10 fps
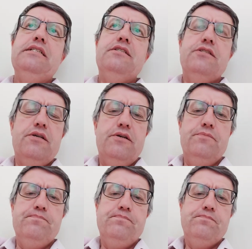
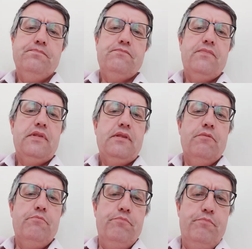So,
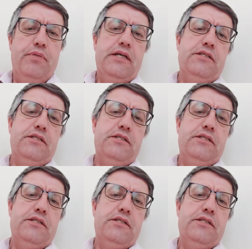big